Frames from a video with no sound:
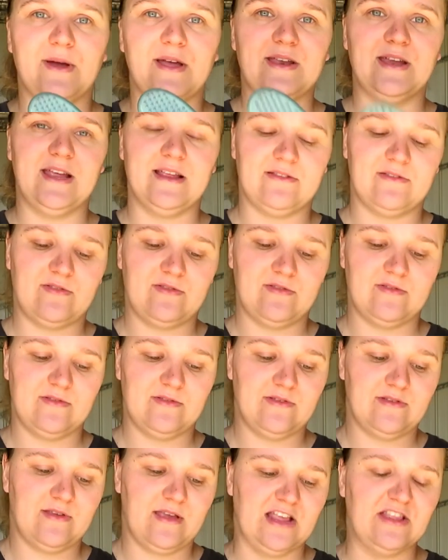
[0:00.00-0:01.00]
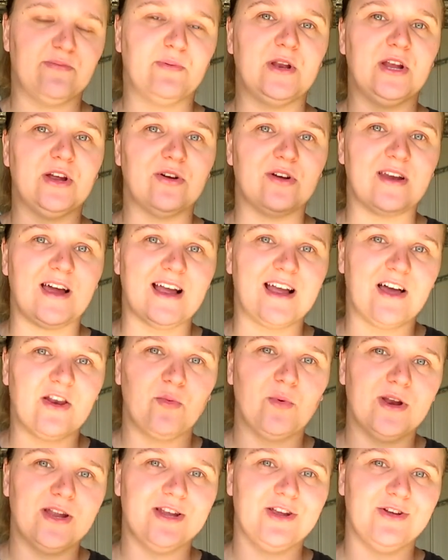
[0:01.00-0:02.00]
but it's pretty good. I kind of
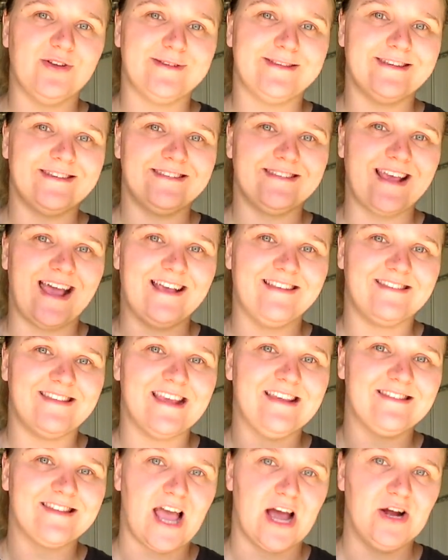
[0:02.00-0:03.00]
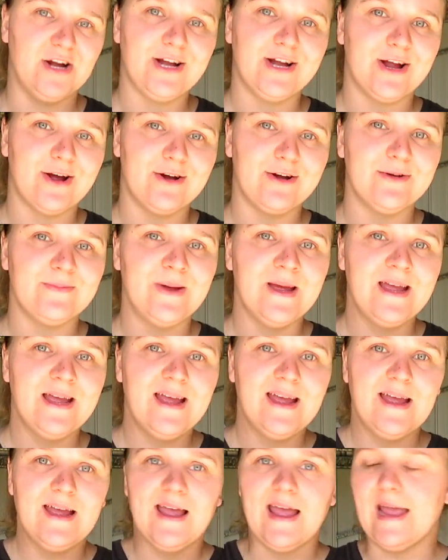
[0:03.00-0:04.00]
want to use this as his curry comb
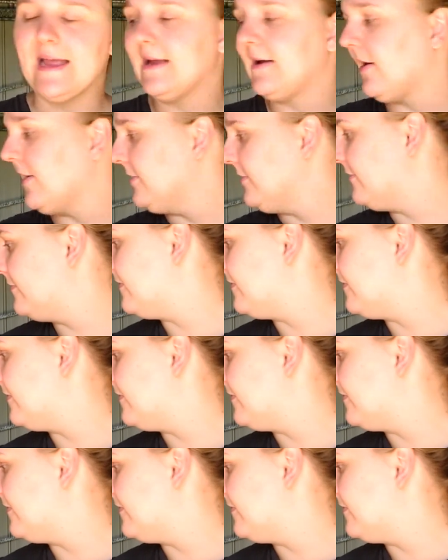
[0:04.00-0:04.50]
and kind of